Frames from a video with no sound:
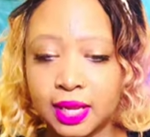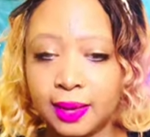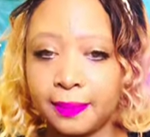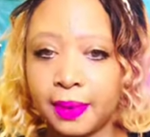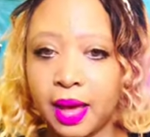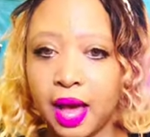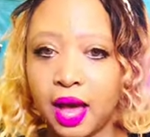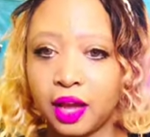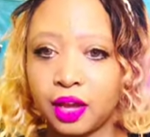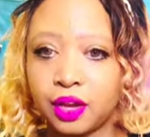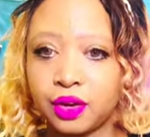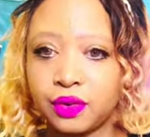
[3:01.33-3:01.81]
am
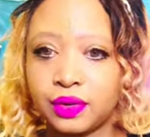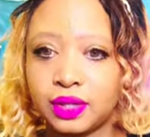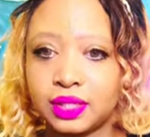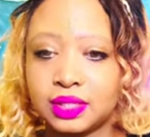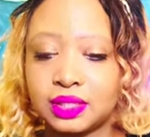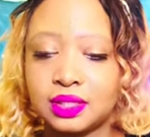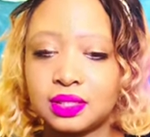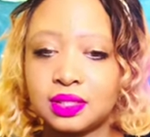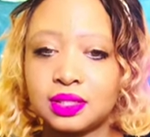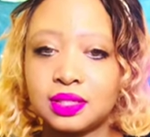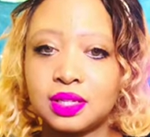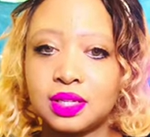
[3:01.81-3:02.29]

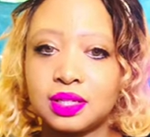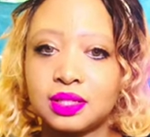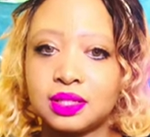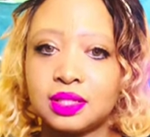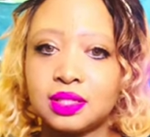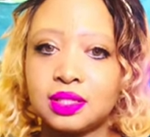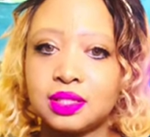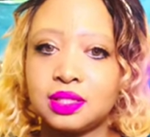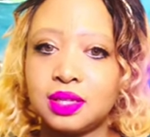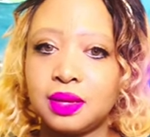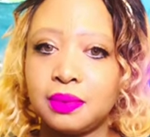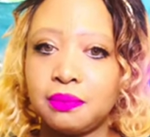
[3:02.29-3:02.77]
accurate,
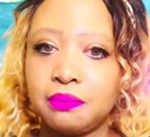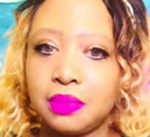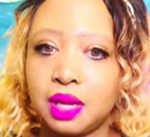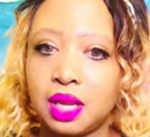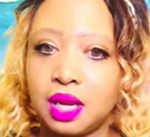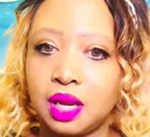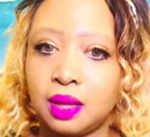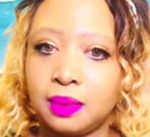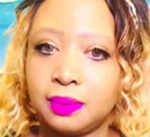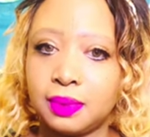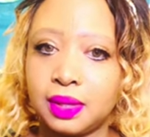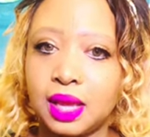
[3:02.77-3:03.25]
doesn't mean
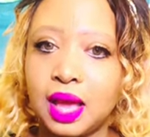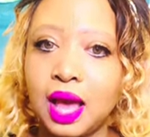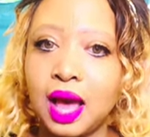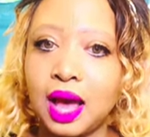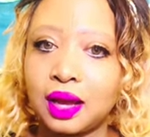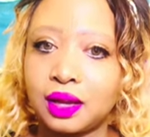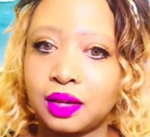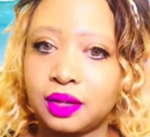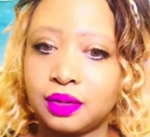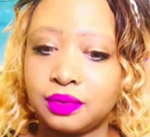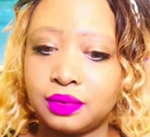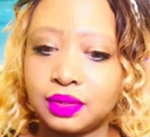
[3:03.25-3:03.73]
I'll be
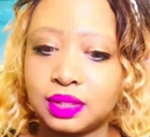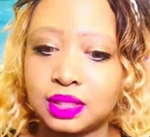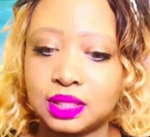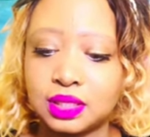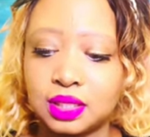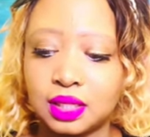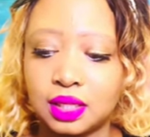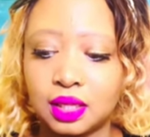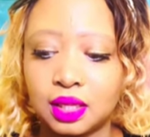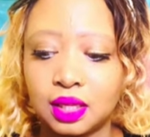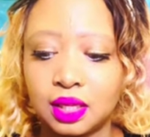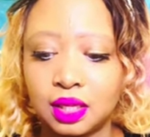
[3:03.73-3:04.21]
accurate
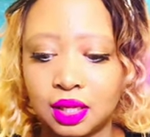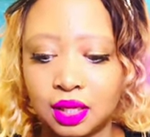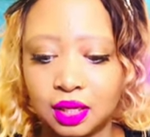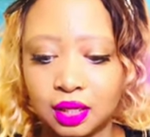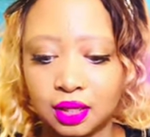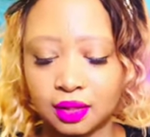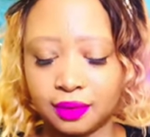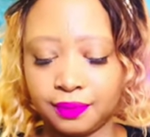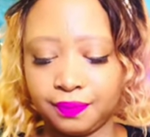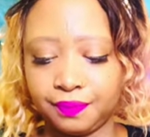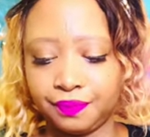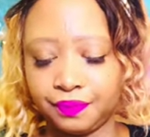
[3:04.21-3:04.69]

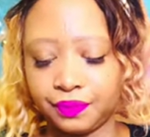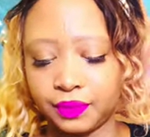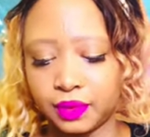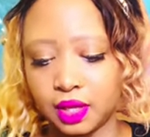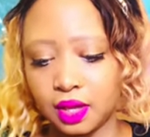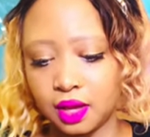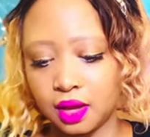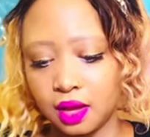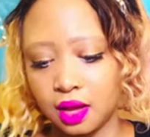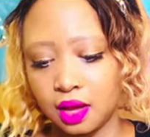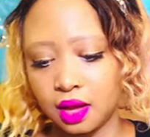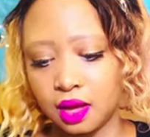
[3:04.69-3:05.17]
here.
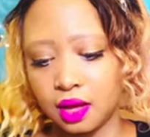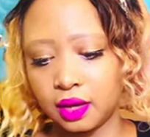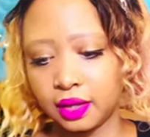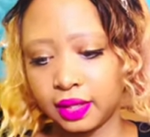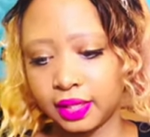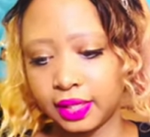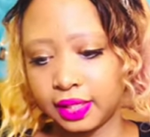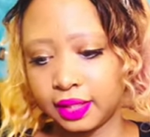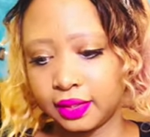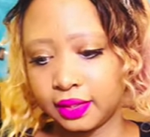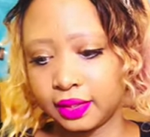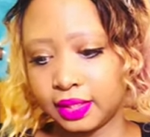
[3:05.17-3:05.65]

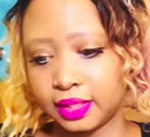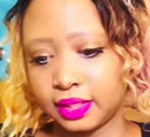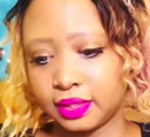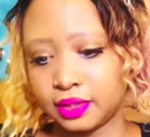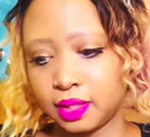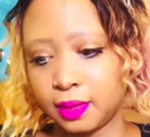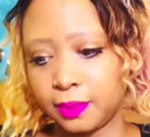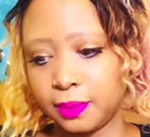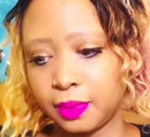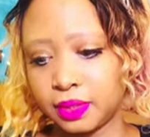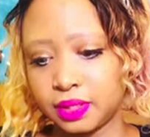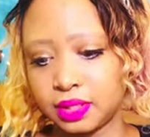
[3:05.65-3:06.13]
Okay, okay, so
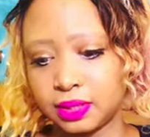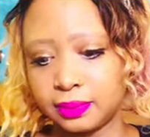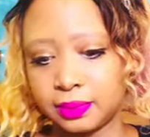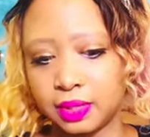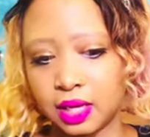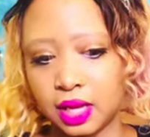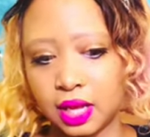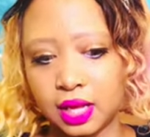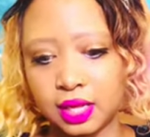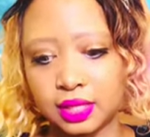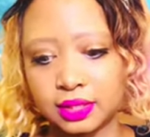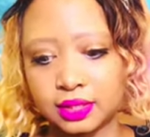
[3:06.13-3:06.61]
I pulled some
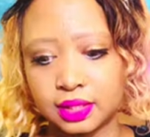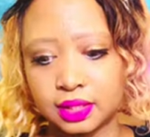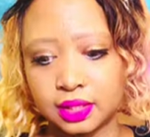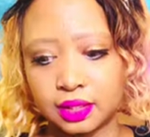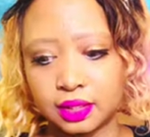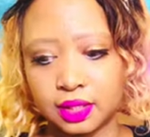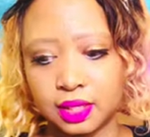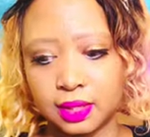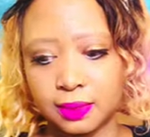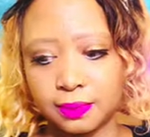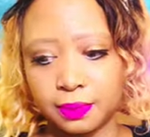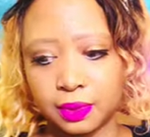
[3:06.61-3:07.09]
cards and I'll
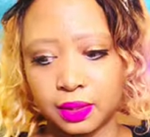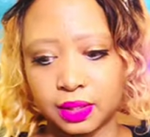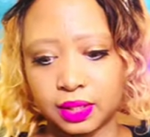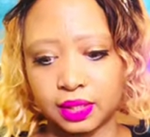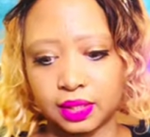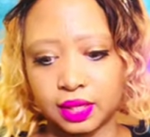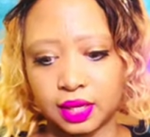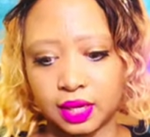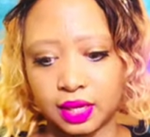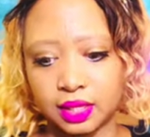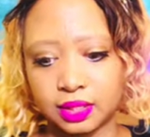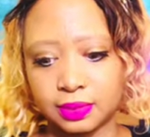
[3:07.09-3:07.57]
keep pulling
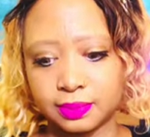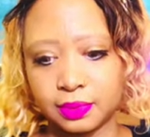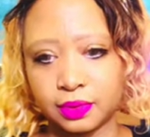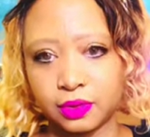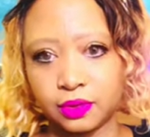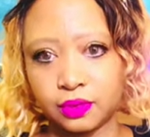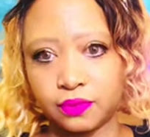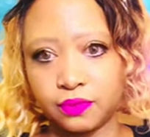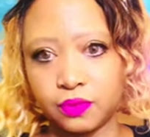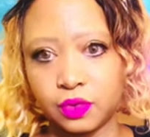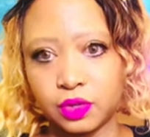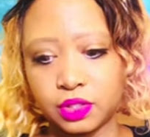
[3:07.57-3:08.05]
cards,
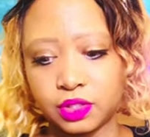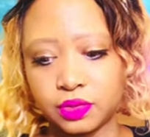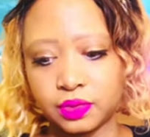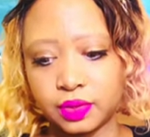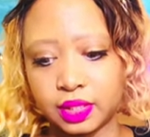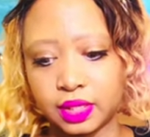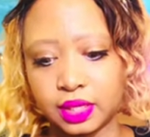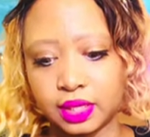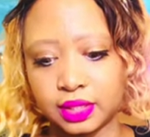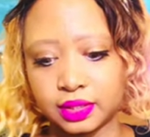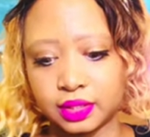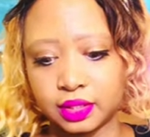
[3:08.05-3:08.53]
but first three
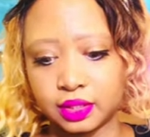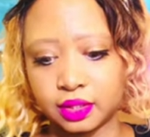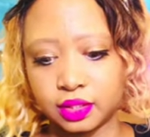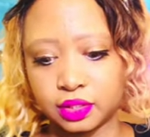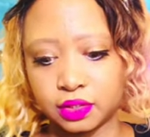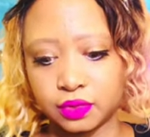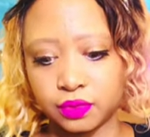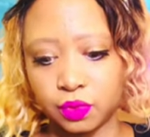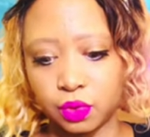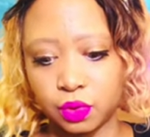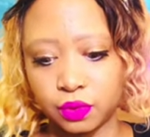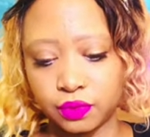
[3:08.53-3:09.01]
cards I got
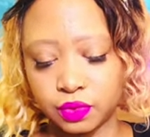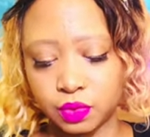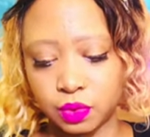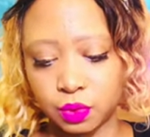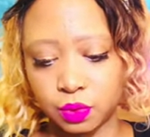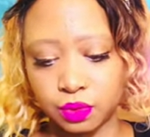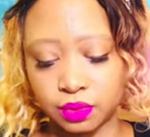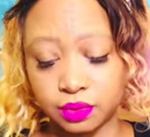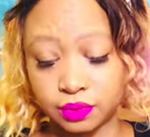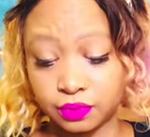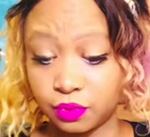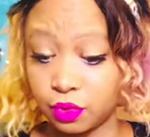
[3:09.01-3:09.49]
is four
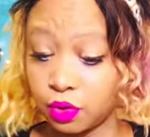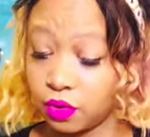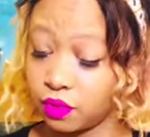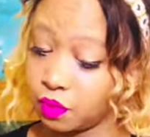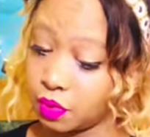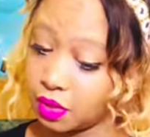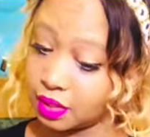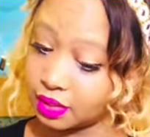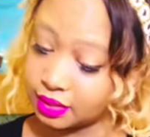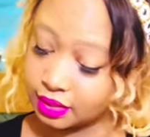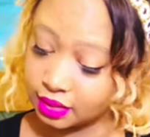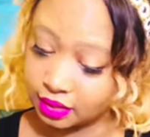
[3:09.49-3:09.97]
of
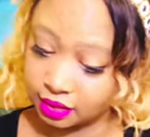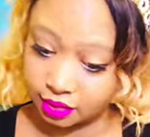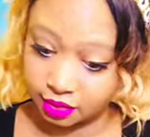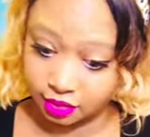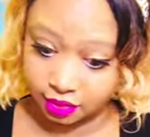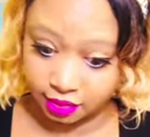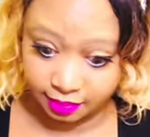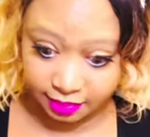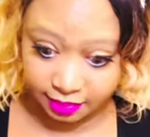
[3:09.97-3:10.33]
wands, six